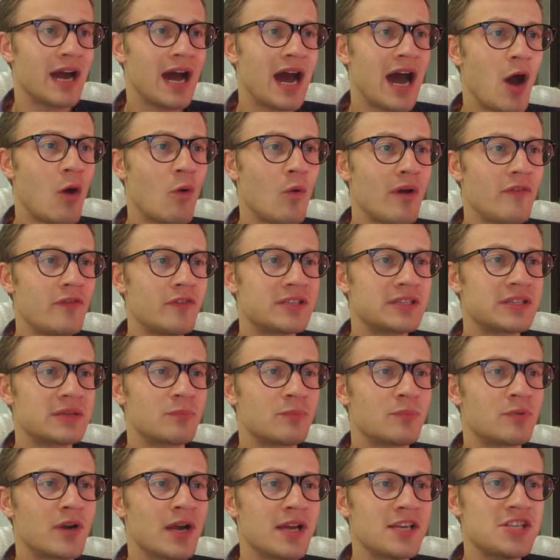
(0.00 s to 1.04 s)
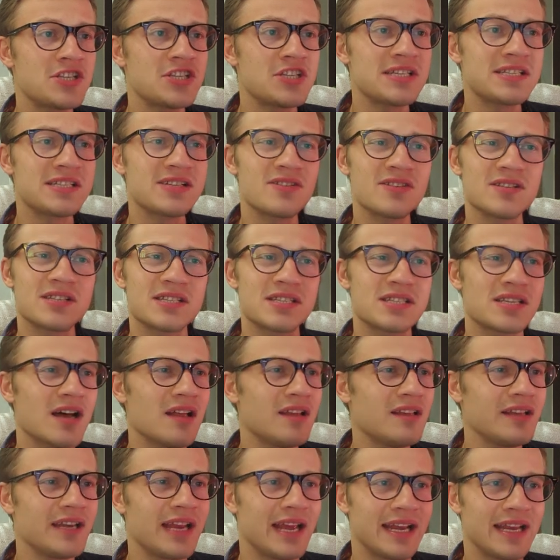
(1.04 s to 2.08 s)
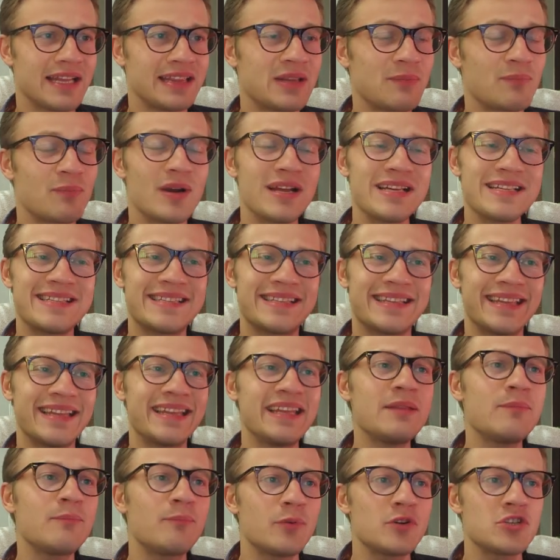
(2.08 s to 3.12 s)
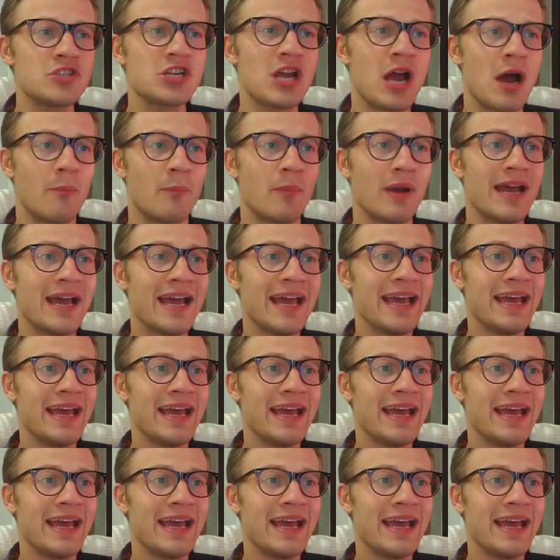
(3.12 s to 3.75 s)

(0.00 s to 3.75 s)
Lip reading: However, the price just consolidated. The price didn't push up.